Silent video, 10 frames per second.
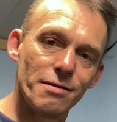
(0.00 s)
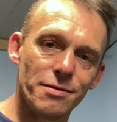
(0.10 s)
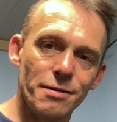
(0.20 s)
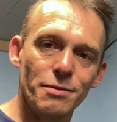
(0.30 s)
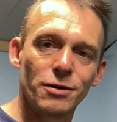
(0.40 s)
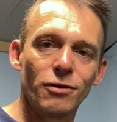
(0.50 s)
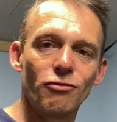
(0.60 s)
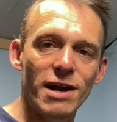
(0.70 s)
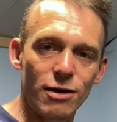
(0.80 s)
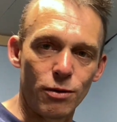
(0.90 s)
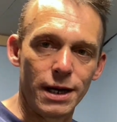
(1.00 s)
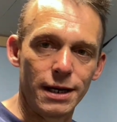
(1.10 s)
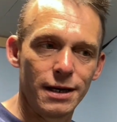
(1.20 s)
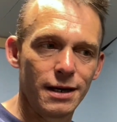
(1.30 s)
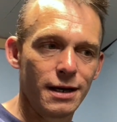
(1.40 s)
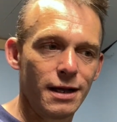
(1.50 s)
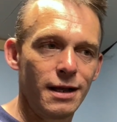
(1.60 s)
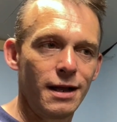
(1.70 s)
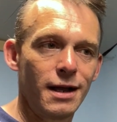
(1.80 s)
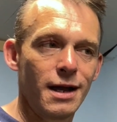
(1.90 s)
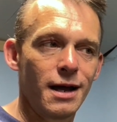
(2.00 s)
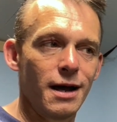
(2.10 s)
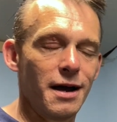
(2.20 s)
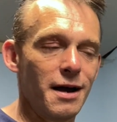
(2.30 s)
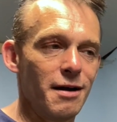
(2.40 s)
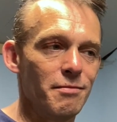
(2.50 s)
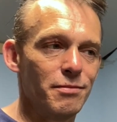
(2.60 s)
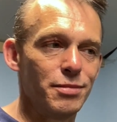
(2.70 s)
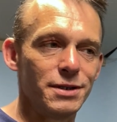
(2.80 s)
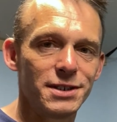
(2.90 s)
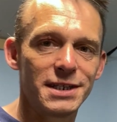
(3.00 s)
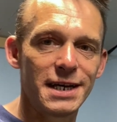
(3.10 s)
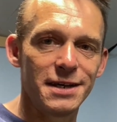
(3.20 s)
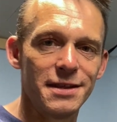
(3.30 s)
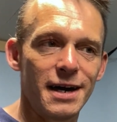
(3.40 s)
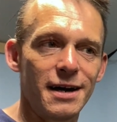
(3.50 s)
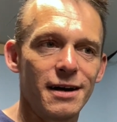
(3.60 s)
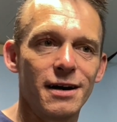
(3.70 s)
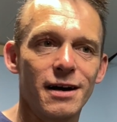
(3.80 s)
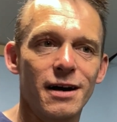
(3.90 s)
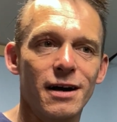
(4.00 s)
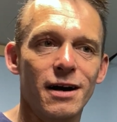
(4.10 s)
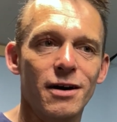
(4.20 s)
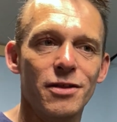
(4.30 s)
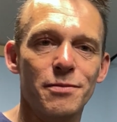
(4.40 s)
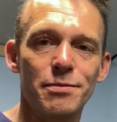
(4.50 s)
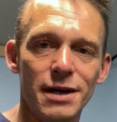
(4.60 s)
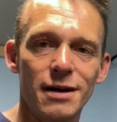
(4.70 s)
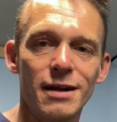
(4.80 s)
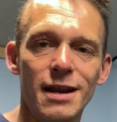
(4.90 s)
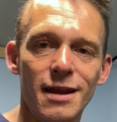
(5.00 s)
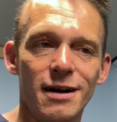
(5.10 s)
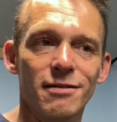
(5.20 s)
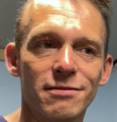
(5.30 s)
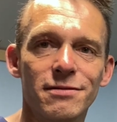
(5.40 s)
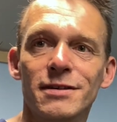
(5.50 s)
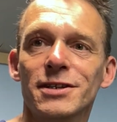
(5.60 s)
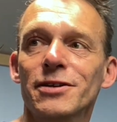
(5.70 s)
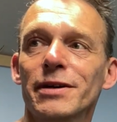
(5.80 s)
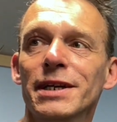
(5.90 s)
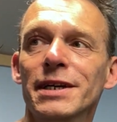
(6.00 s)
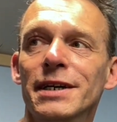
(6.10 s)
the model railway, but saying that, the bit I love doing